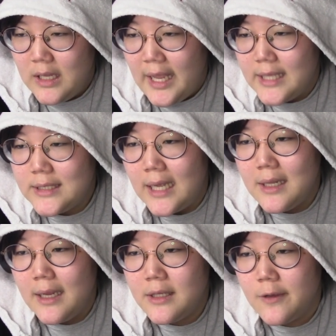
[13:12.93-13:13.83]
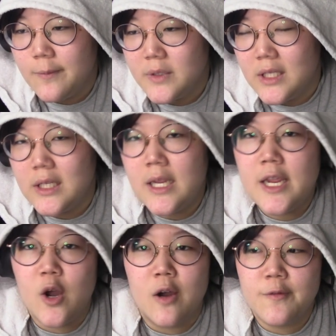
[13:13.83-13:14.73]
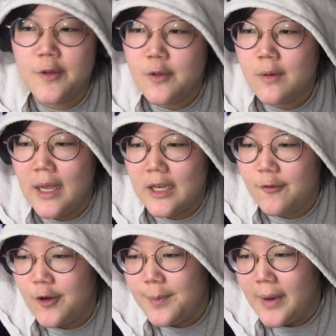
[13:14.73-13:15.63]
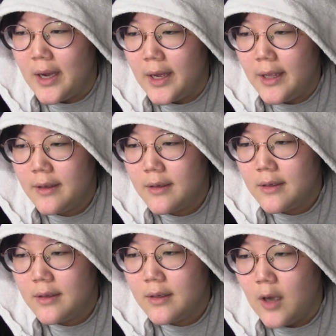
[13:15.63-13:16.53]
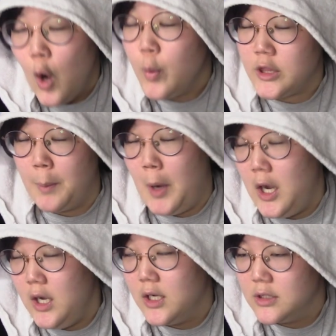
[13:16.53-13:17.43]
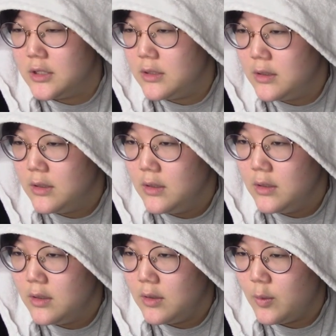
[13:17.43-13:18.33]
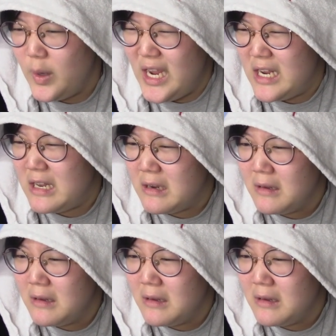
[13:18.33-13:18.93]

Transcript: Is that like the... Did he offer you like a free pie? Oh, with the boss. When?